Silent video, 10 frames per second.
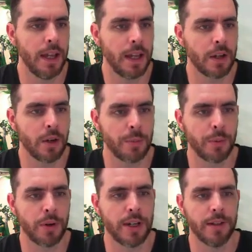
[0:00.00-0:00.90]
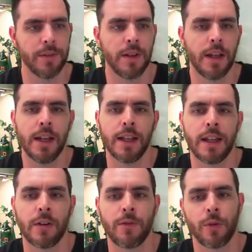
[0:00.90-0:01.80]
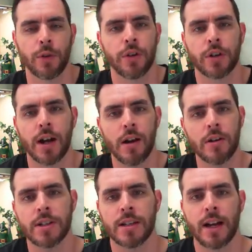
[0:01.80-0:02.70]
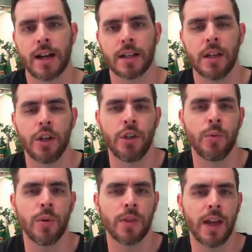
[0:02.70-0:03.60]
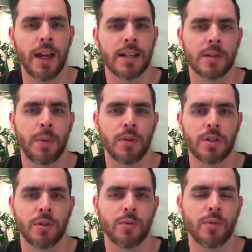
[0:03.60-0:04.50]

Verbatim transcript: and go to print it. Now for your cardstock, you want that as opposed to